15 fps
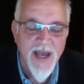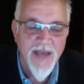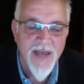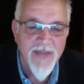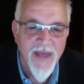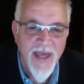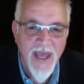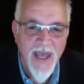
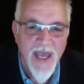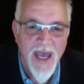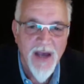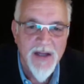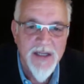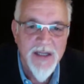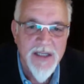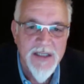and they hang
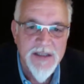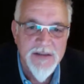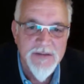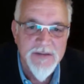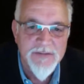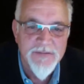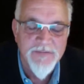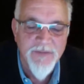out in
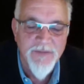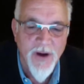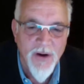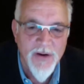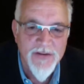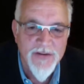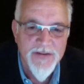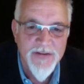
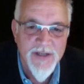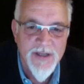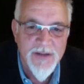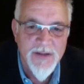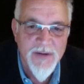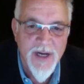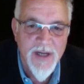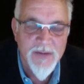forests and
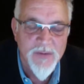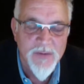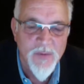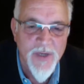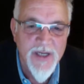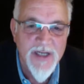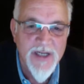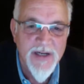around
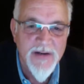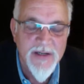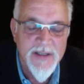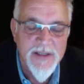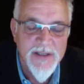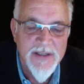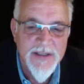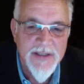wet
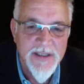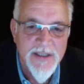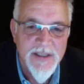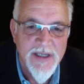areas.